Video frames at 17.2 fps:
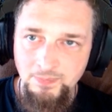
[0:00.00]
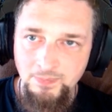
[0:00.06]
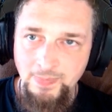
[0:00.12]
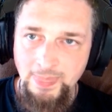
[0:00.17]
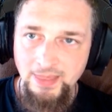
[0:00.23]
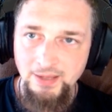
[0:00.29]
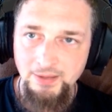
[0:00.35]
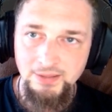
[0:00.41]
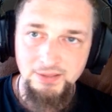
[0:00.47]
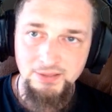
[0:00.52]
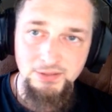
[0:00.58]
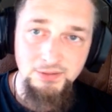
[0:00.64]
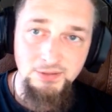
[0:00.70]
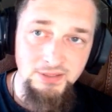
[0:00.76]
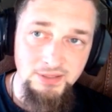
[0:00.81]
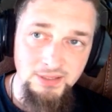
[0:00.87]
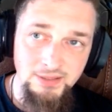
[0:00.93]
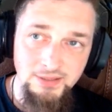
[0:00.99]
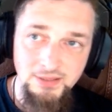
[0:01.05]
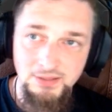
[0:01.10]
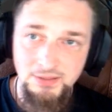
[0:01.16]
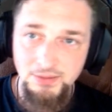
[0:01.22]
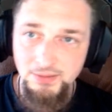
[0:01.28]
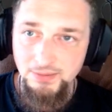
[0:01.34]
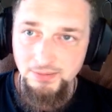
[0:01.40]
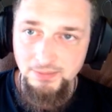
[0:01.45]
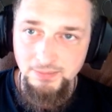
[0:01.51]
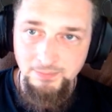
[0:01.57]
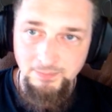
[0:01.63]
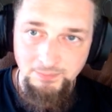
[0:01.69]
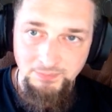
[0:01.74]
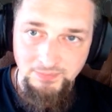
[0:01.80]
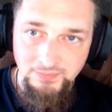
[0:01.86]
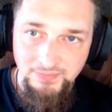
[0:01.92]
Alright, so you see this little
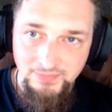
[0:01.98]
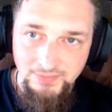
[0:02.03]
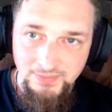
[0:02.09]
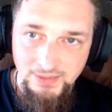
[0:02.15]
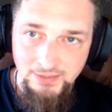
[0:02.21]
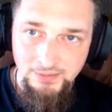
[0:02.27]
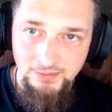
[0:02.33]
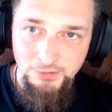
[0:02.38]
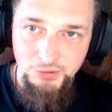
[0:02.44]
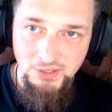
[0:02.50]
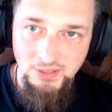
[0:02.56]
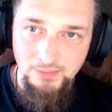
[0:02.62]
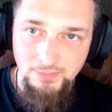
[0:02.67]
check